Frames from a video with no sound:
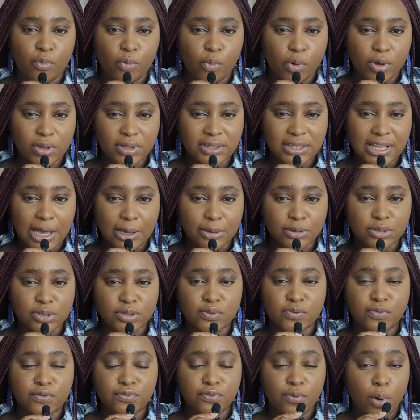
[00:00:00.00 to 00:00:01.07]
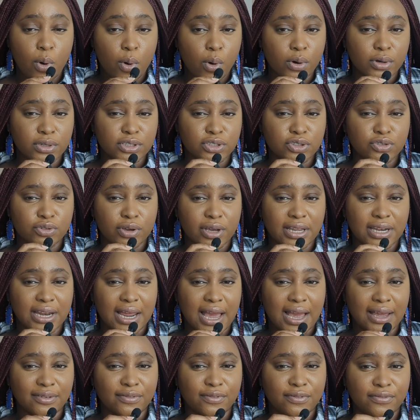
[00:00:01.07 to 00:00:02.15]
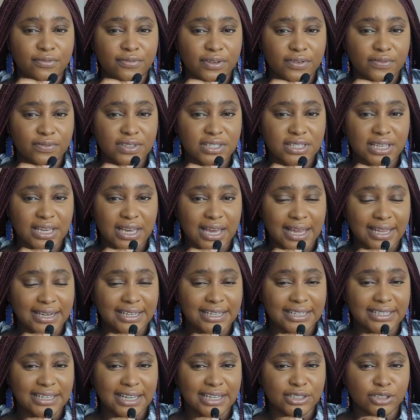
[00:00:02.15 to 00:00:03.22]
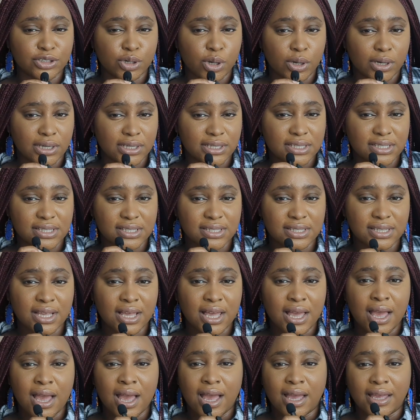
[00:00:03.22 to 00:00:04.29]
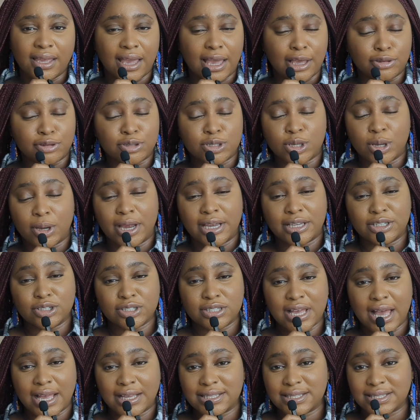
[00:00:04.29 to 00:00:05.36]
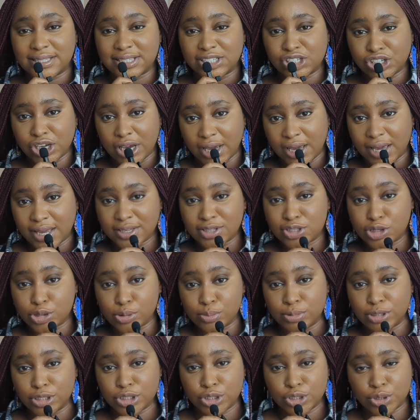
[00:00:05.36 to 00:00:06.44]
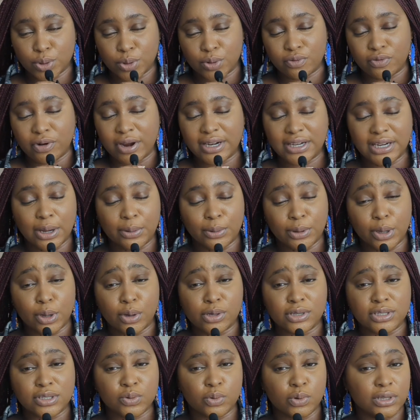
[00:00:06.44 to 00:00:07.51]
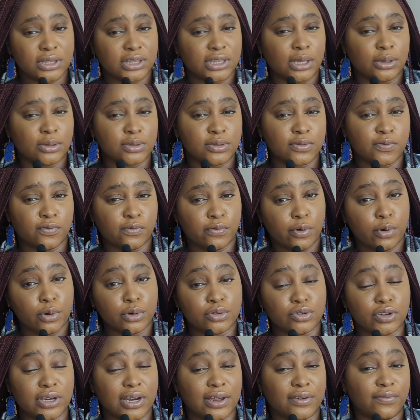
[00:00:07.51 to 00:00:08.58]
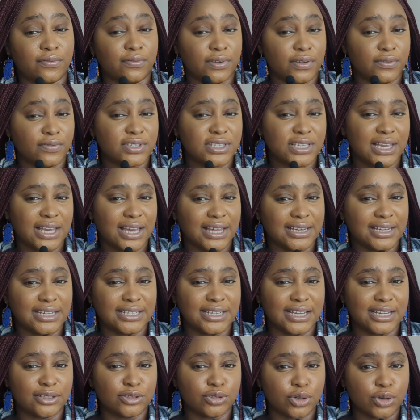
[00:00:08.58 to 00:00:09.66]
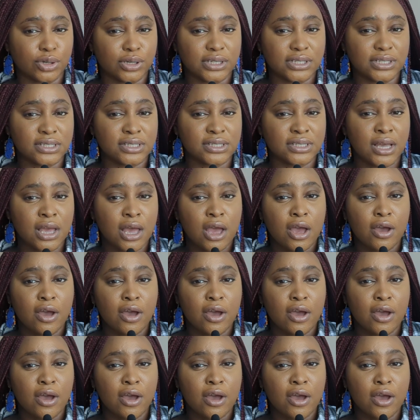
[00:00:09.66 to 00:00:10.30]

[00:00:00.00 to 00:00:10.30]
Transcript: 1,450 Canadian dollars. Yeah, sorry, I just had to check to be sure. Right now, it costs 1,450 Canadian dollars